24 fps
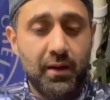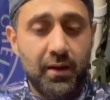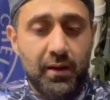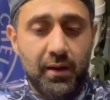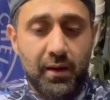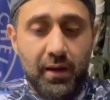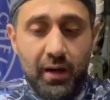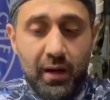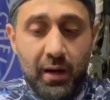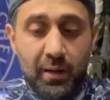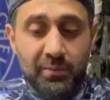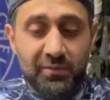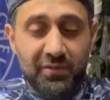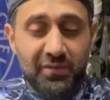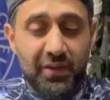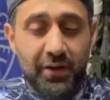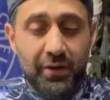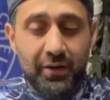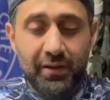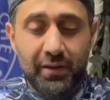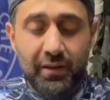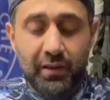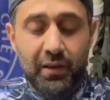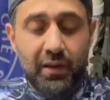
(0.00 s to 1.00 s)

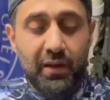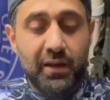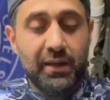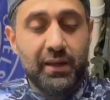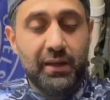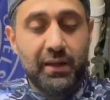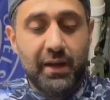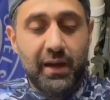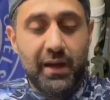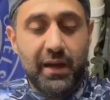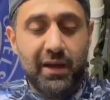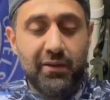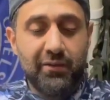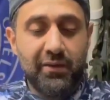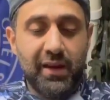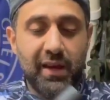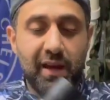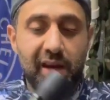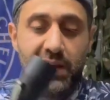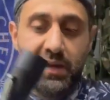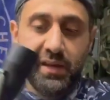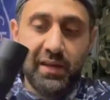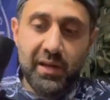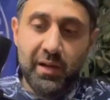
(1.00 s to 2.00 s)
very light. I have an
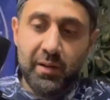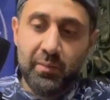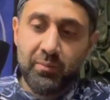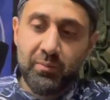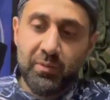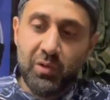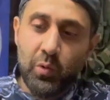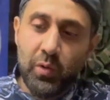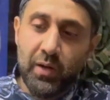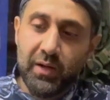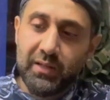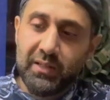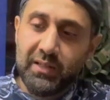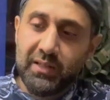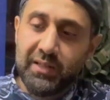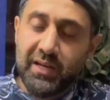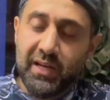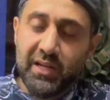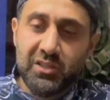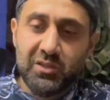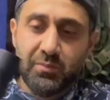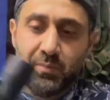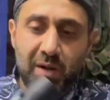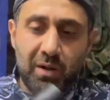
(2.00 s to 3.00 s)
ADM quick
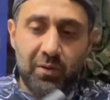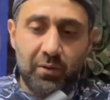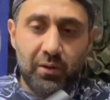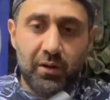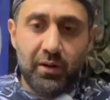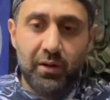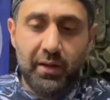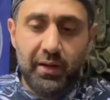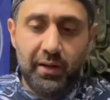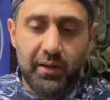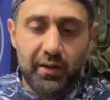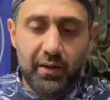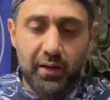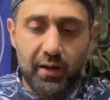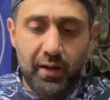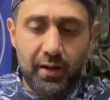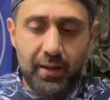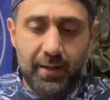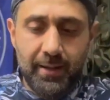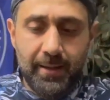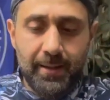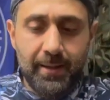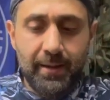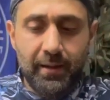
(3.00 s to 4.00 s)
detach mount on here,
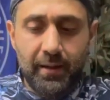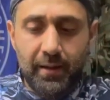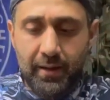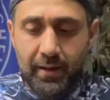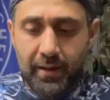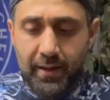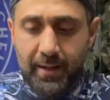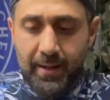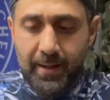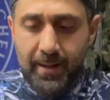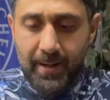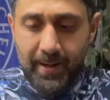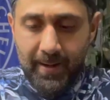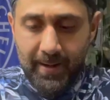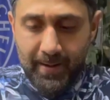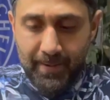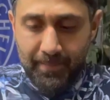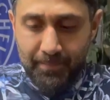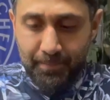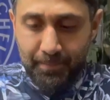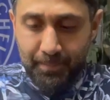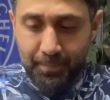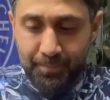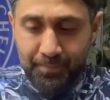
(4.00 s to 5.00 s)

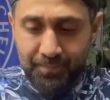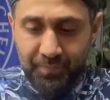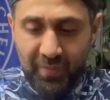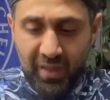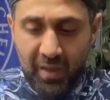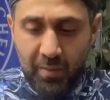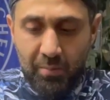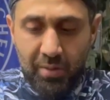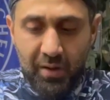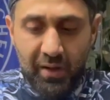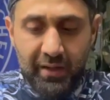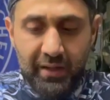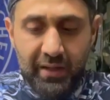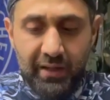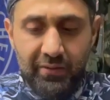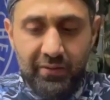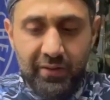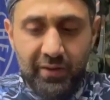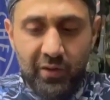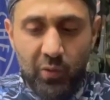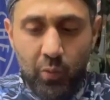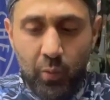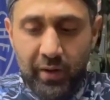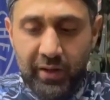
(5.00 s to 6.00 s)
but
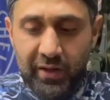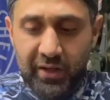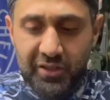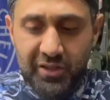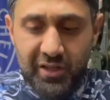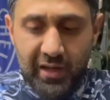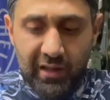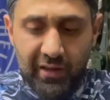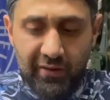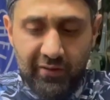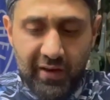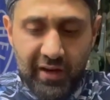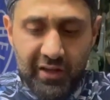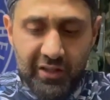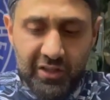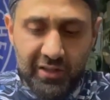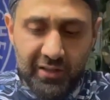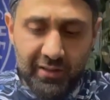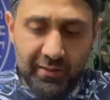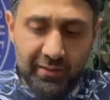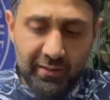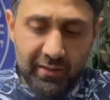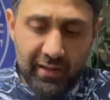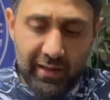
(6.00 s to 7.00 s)
even the windage
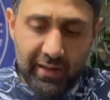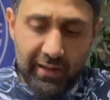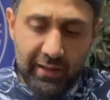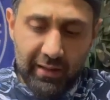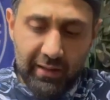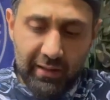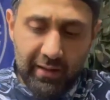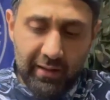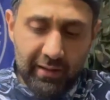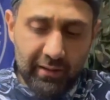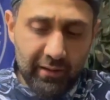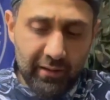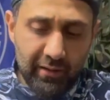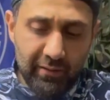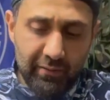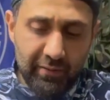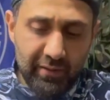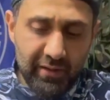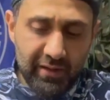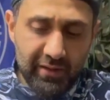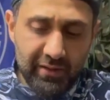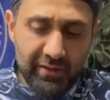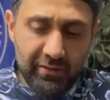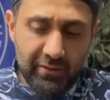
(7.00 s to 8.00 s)
elevation, like, I love
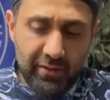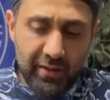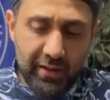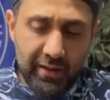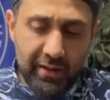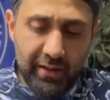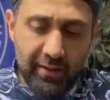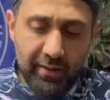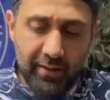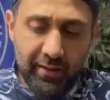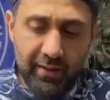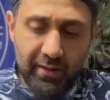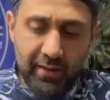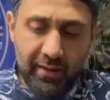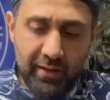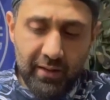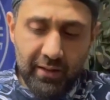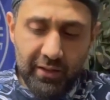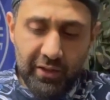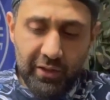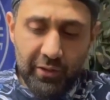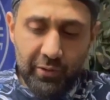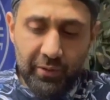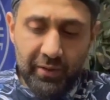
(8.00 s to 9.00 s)
this right here.
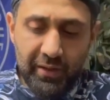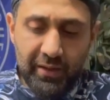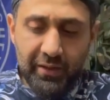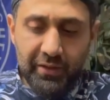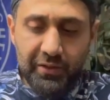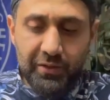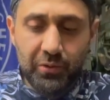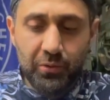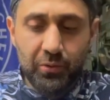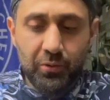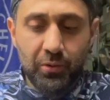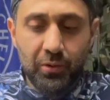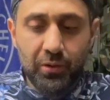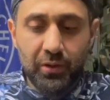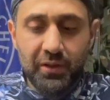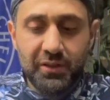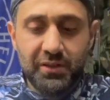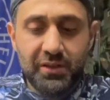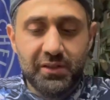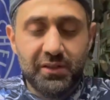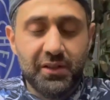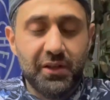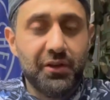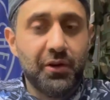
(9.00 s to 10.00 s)
You don't need a tool, it's
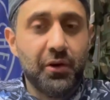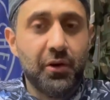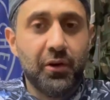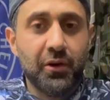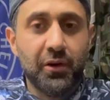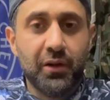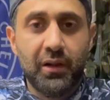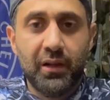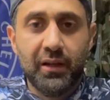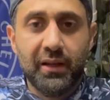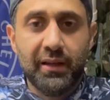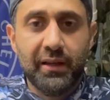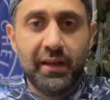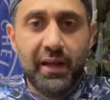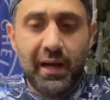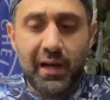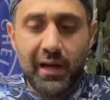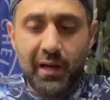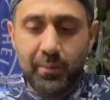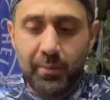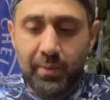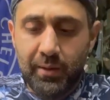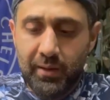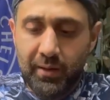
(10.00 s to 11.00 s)
just a turn click
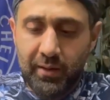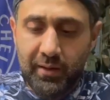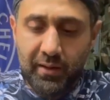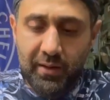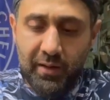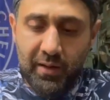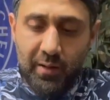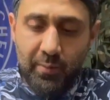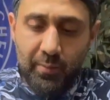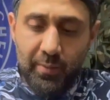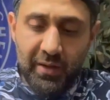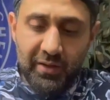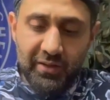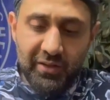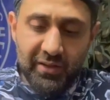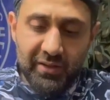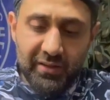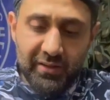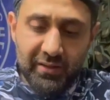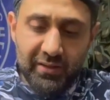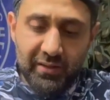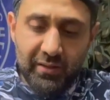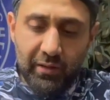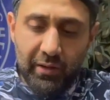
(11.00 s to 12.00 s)
knob. I mean,
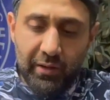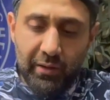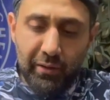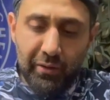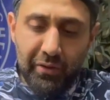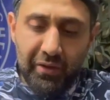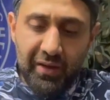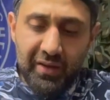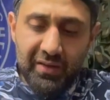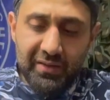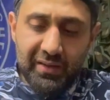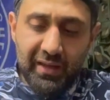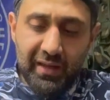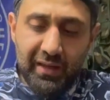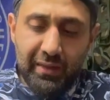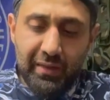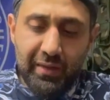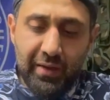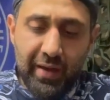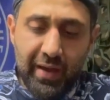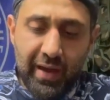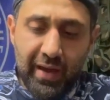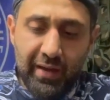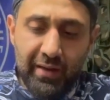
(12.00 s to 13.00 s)
just little things like
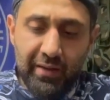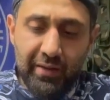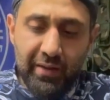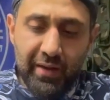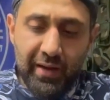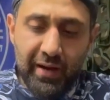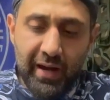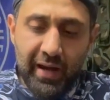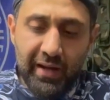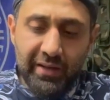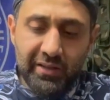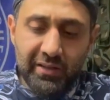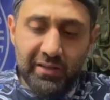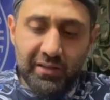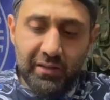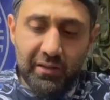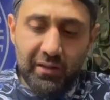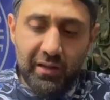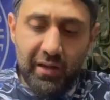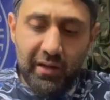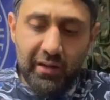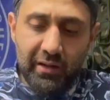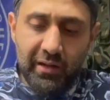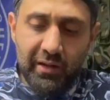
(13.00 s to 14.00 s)
that I just
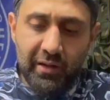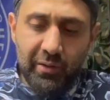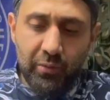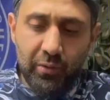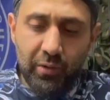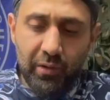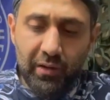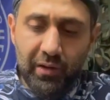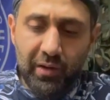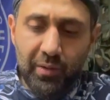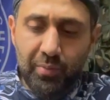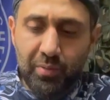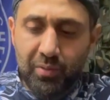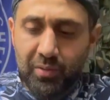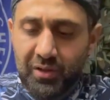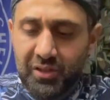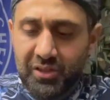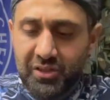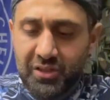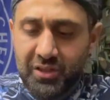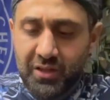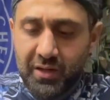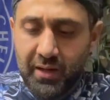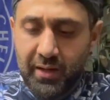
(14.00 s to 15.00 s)
can really
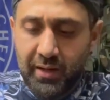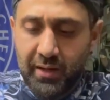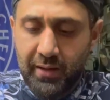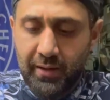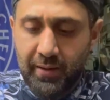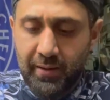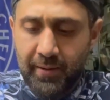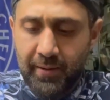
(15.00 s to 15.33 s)
appreciate